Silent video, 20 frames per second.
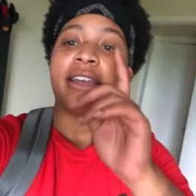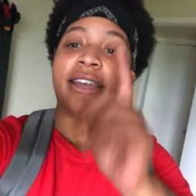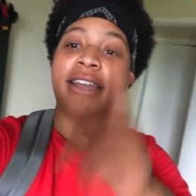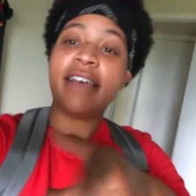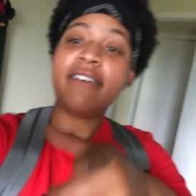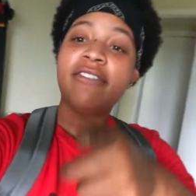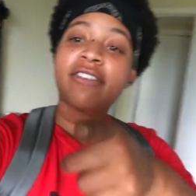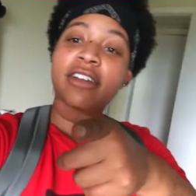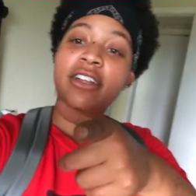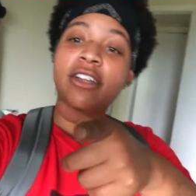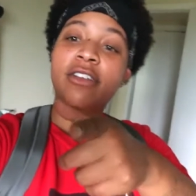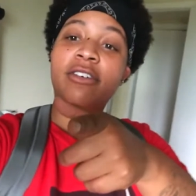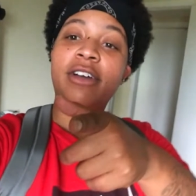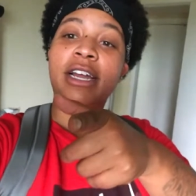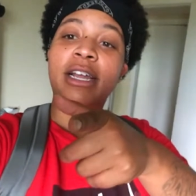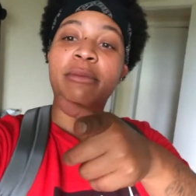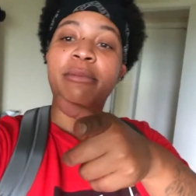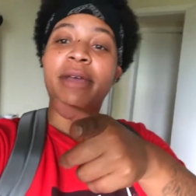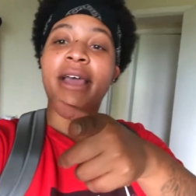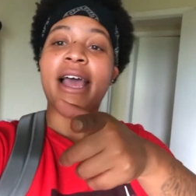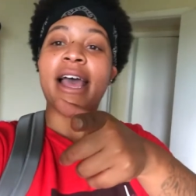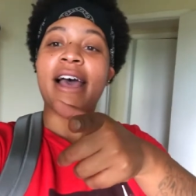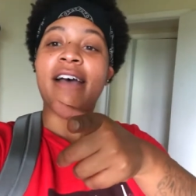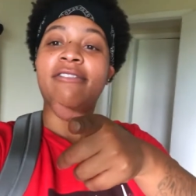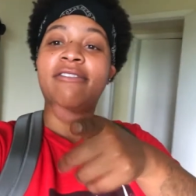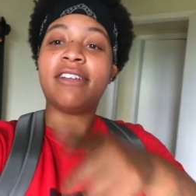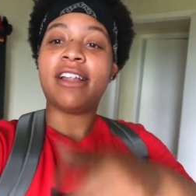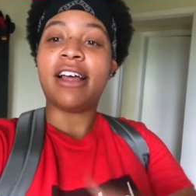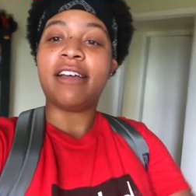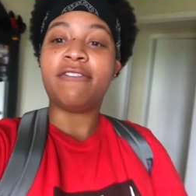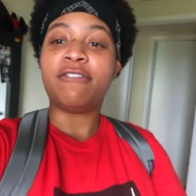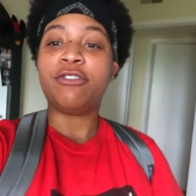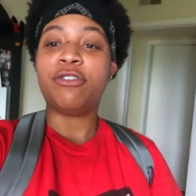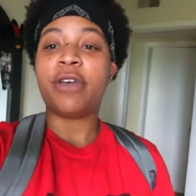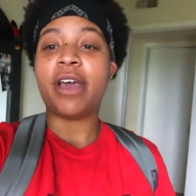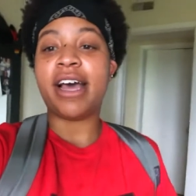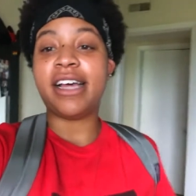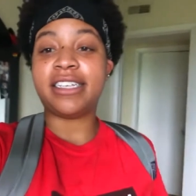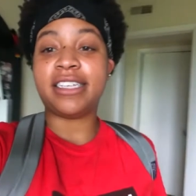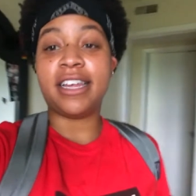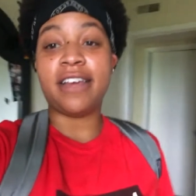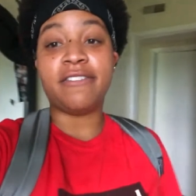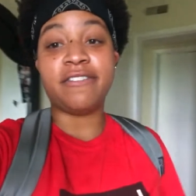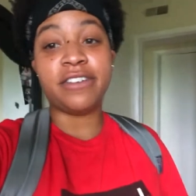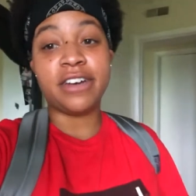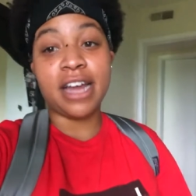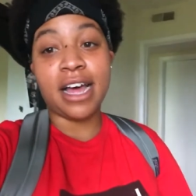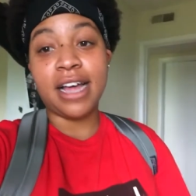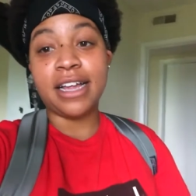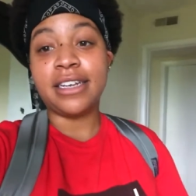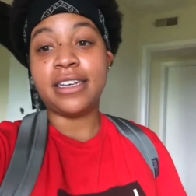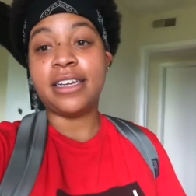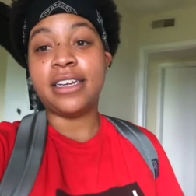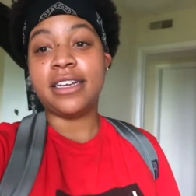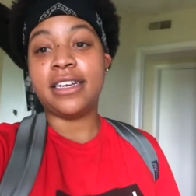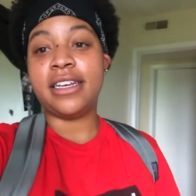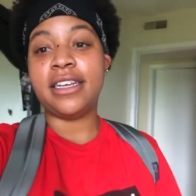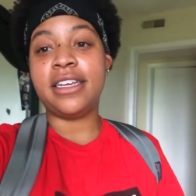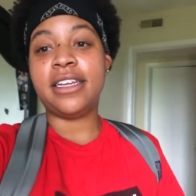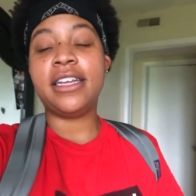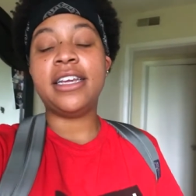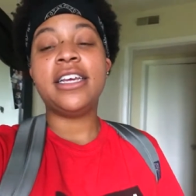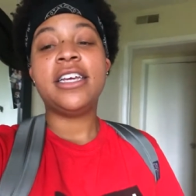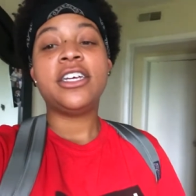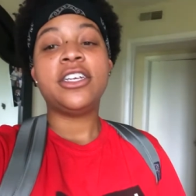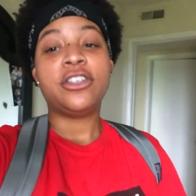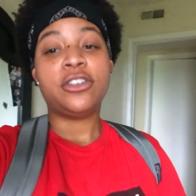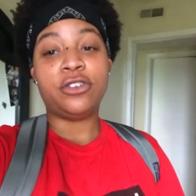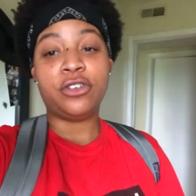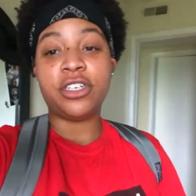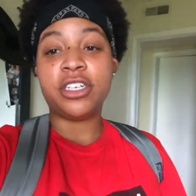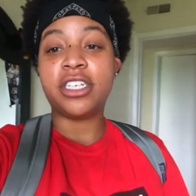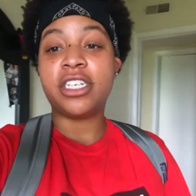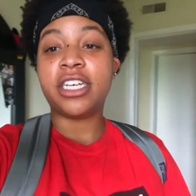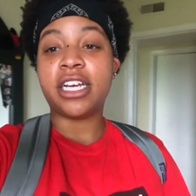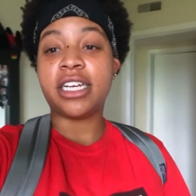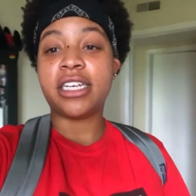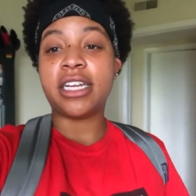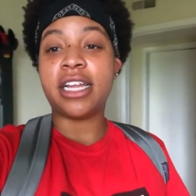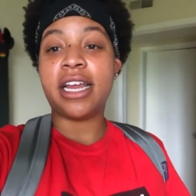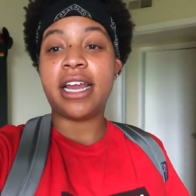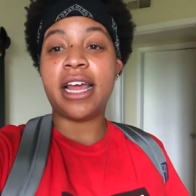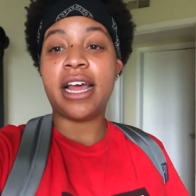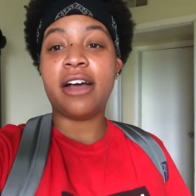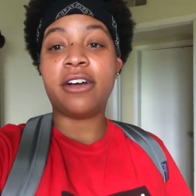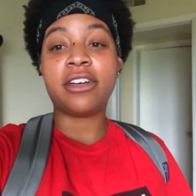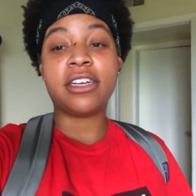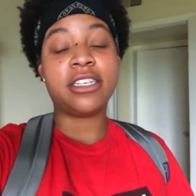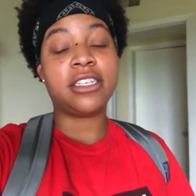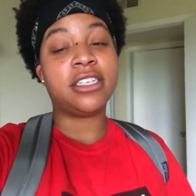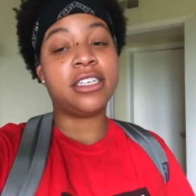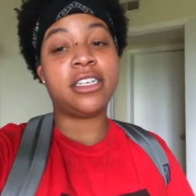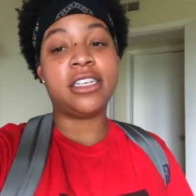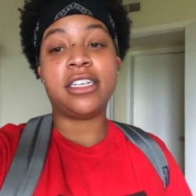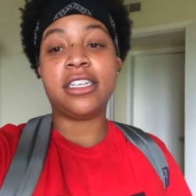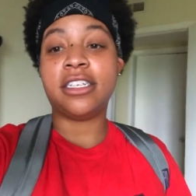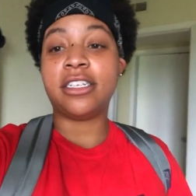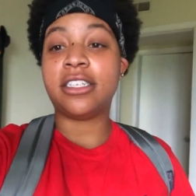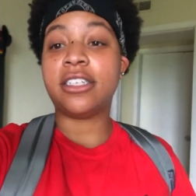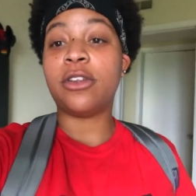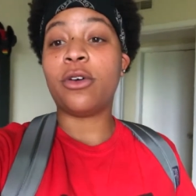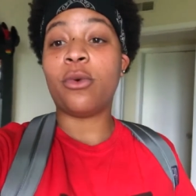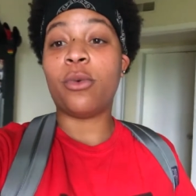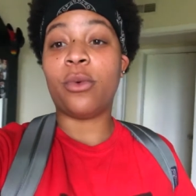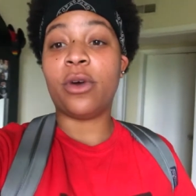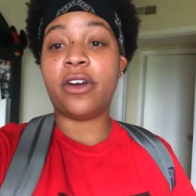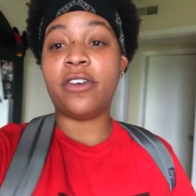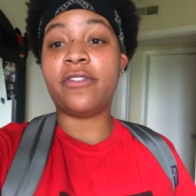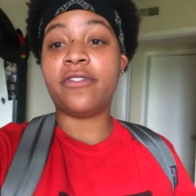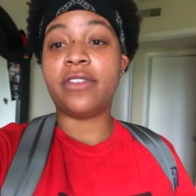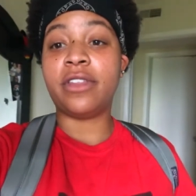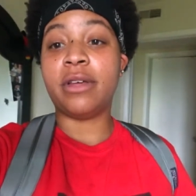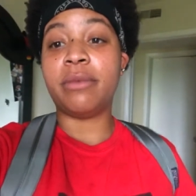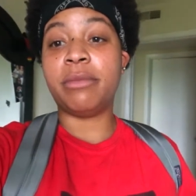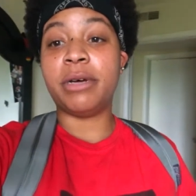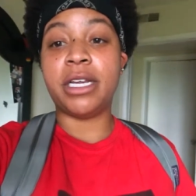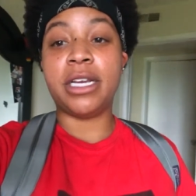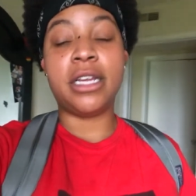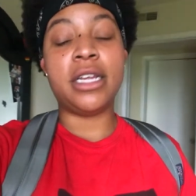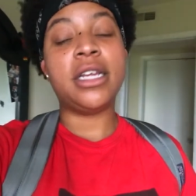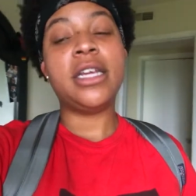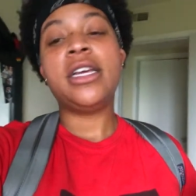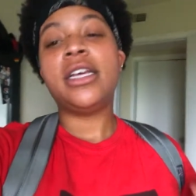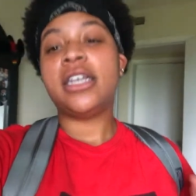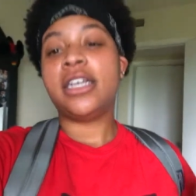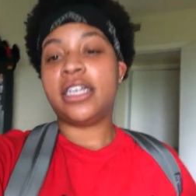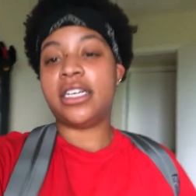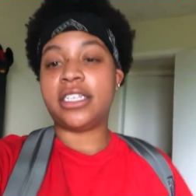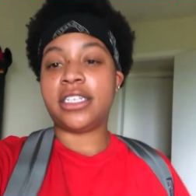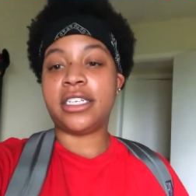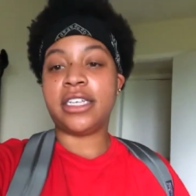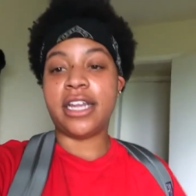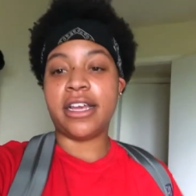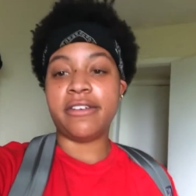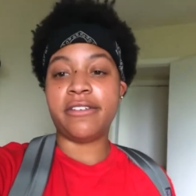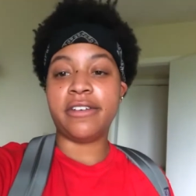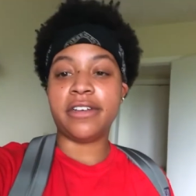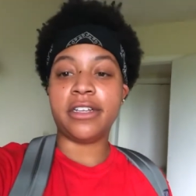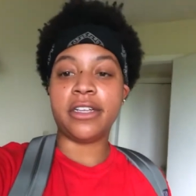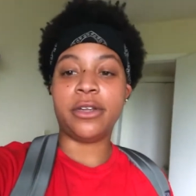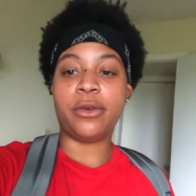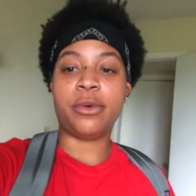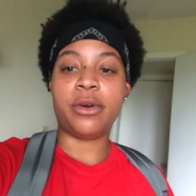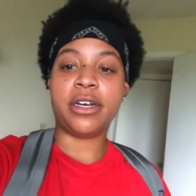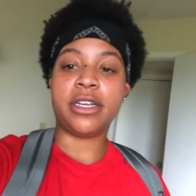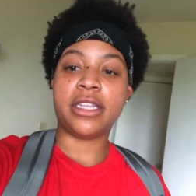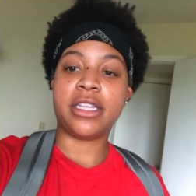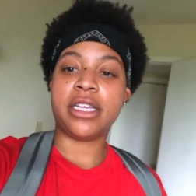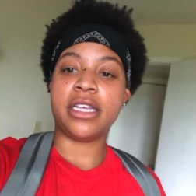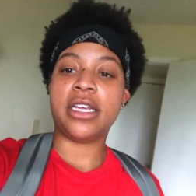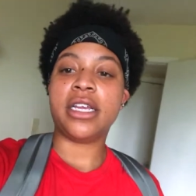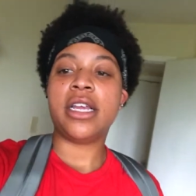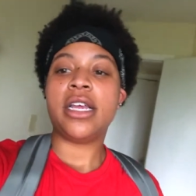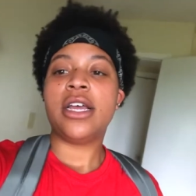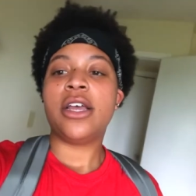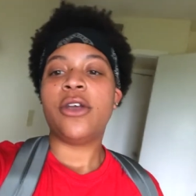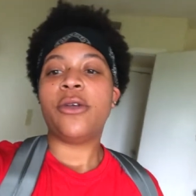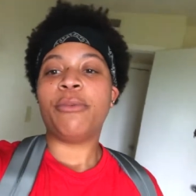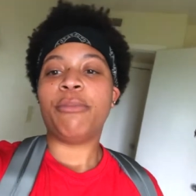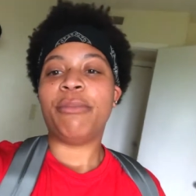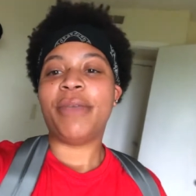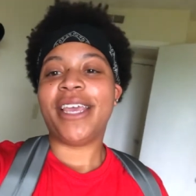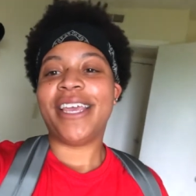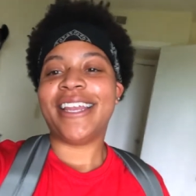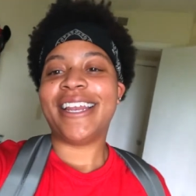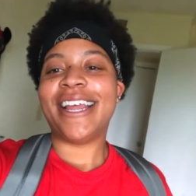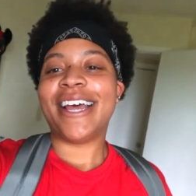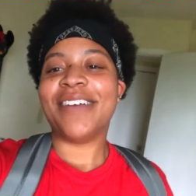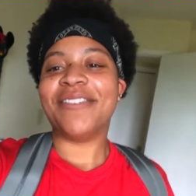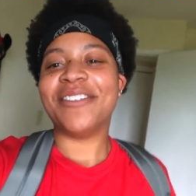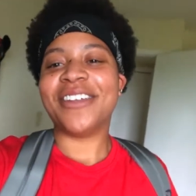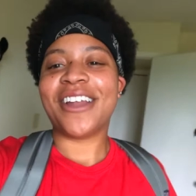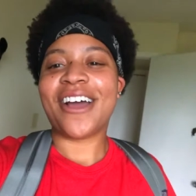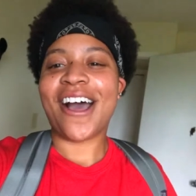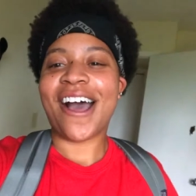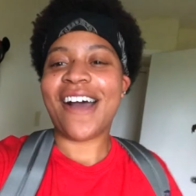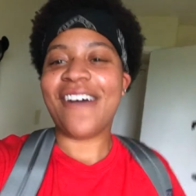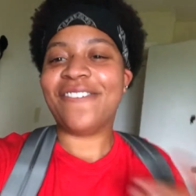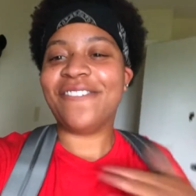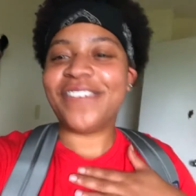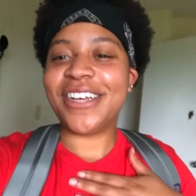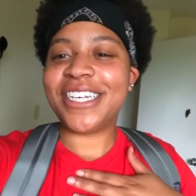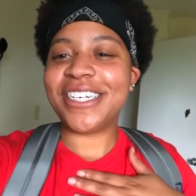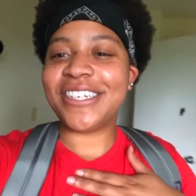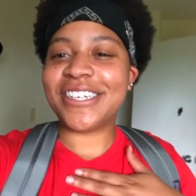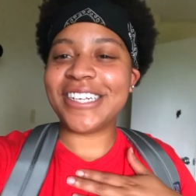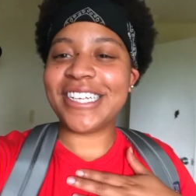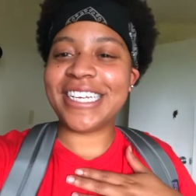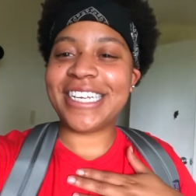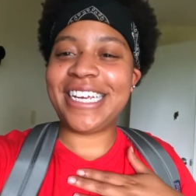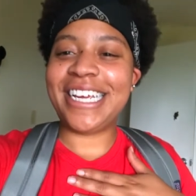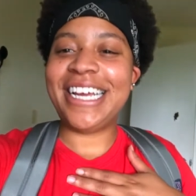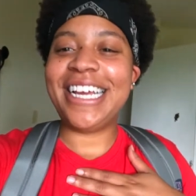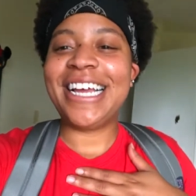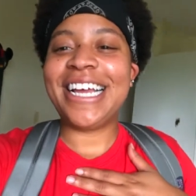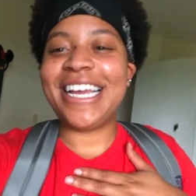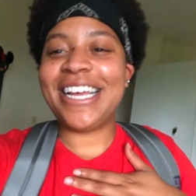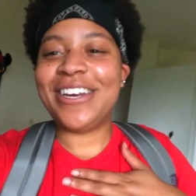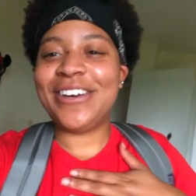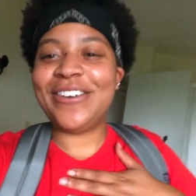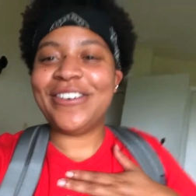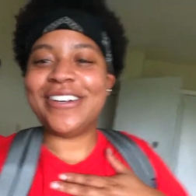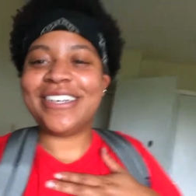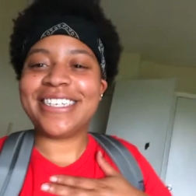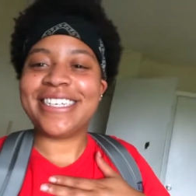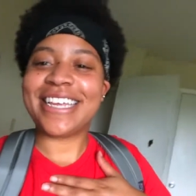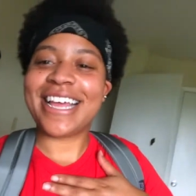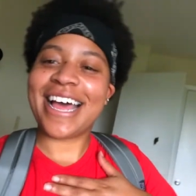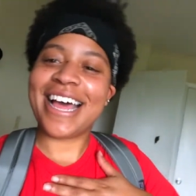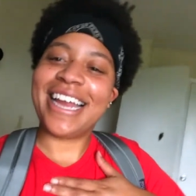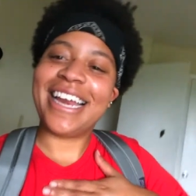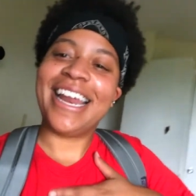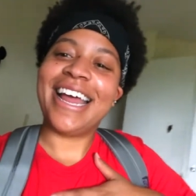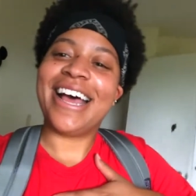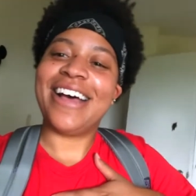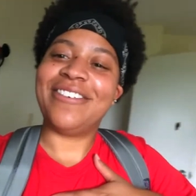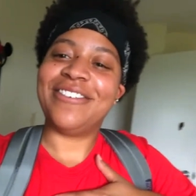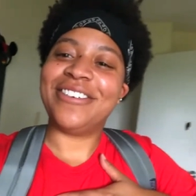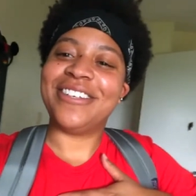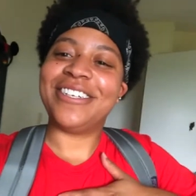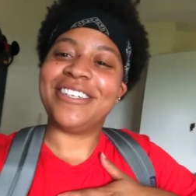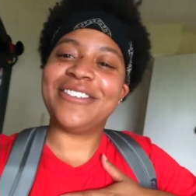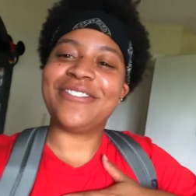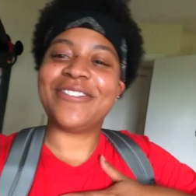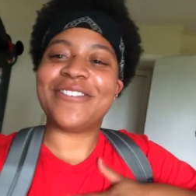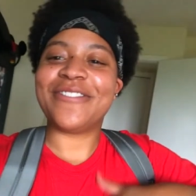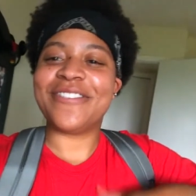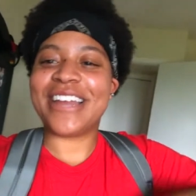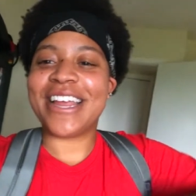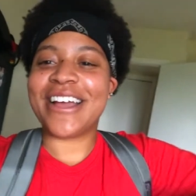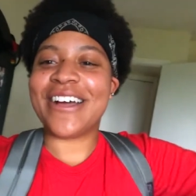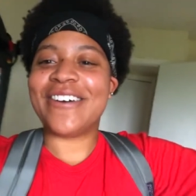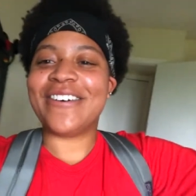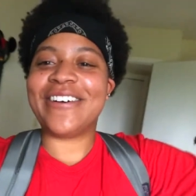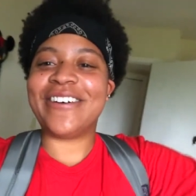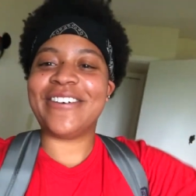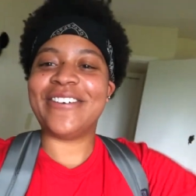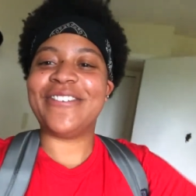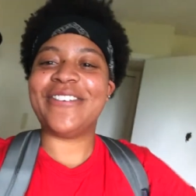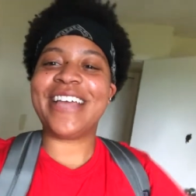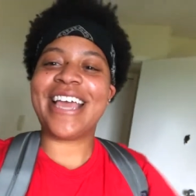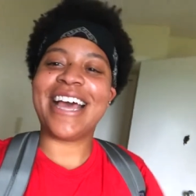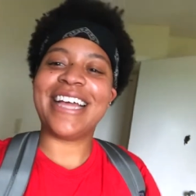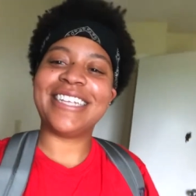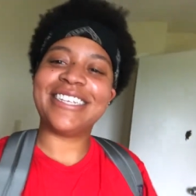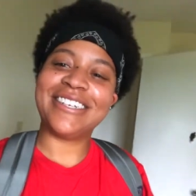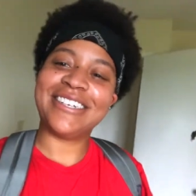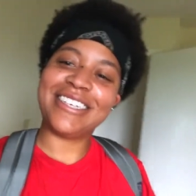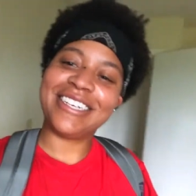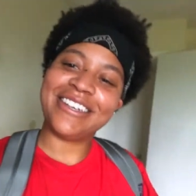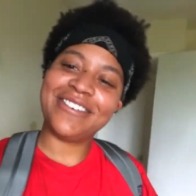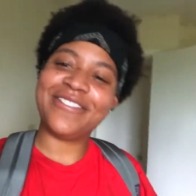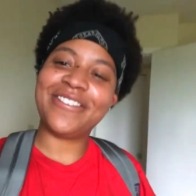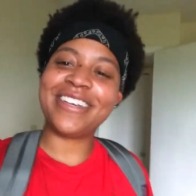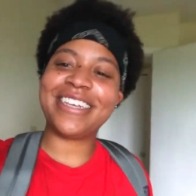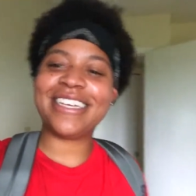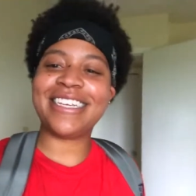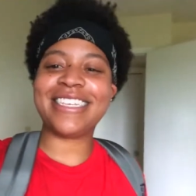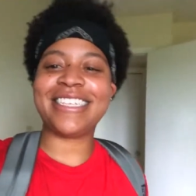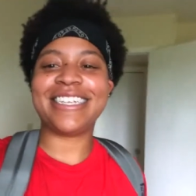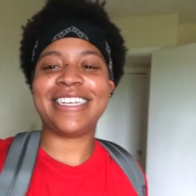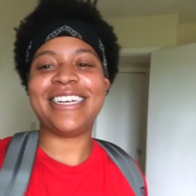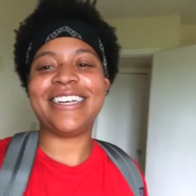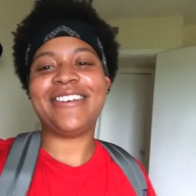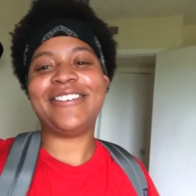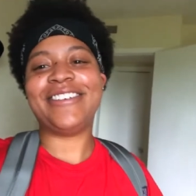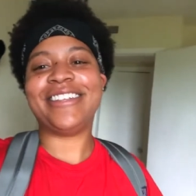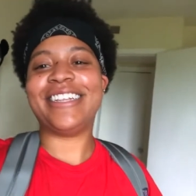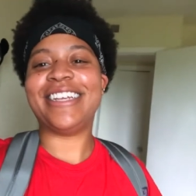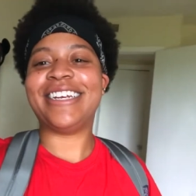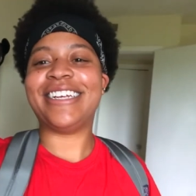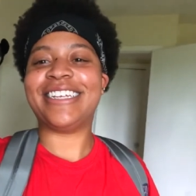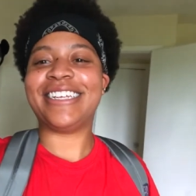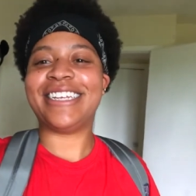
Definitely recommend iFly. If you guys have not done it, you should check that out because it is worth the money. It's definitely worth it. Me and Diamond are officially indoor skydivers from now on. We got certificates and everything